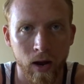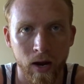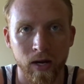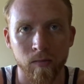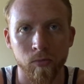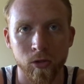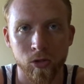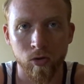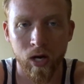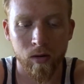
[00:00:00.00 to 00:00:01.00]
I can
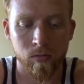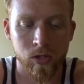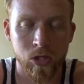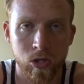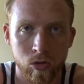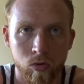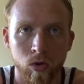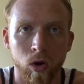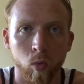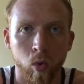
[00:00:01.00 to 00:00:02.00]
prescribe to
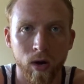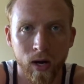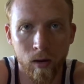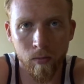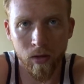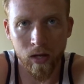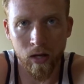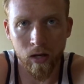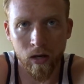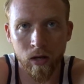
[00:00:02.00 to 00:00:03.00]
you a workout
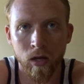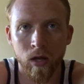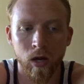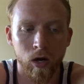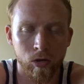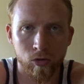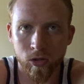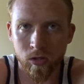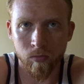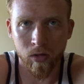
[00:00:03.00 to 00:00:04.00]
plan, a
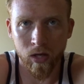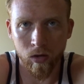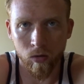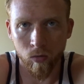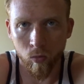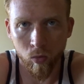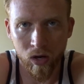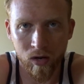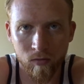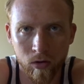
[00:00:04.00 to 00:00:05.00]
nutrition plan,
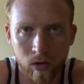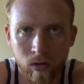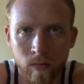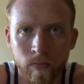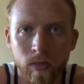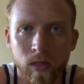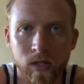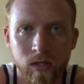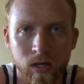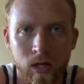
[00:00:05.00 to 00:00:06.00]
whatever,
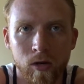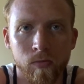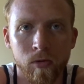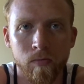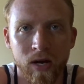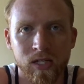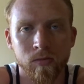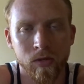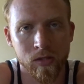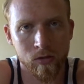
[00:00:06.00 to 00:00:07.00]
that's going to help you
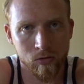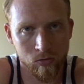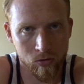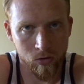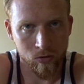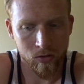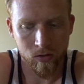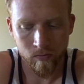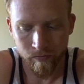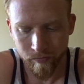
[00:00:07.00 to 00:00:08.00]
maximize those
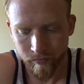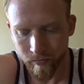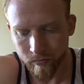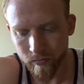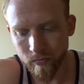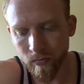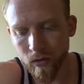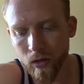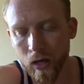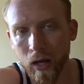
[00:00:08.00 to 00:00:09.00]
results.
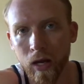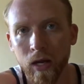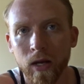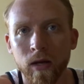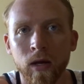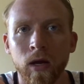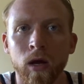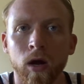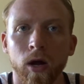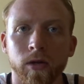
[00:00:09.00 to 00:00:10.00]
And
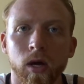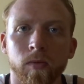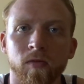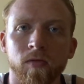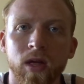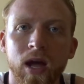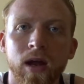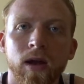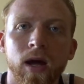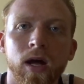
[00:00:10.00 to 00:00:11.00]
on top of
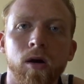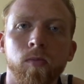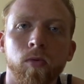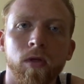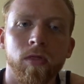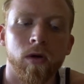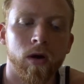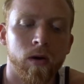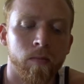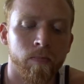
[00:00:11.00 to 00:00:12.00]
that, I help with
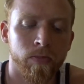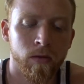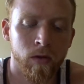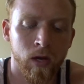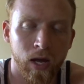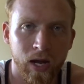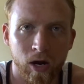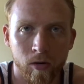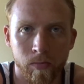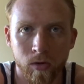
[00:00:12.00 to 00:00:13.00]

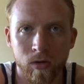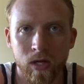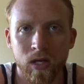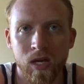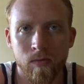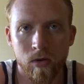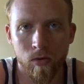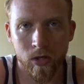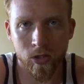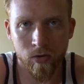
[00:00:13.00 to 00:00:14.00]
accountability, keeping
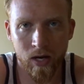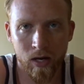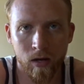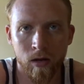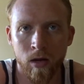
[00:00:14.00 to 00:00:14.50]
you on track,